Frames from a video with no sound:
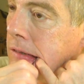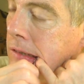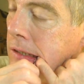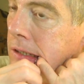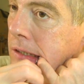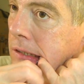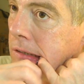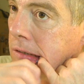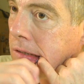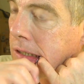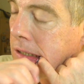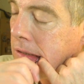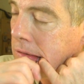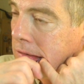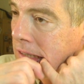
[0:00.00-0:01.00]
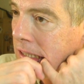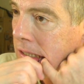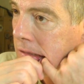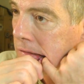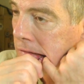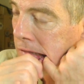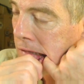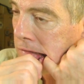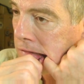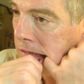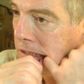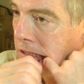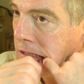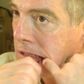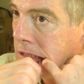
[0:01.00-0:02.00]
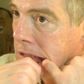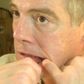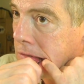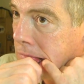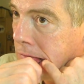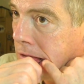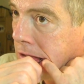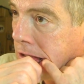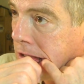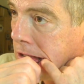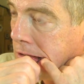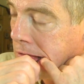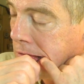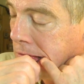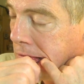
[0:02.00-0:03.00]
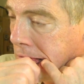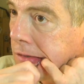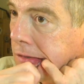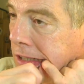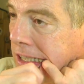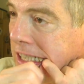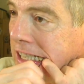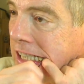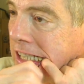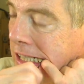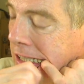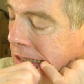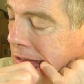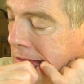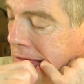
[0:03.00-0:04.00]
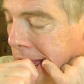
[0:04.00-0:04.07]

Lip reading: And don't try to fight the roughness, just smooth it. Right there.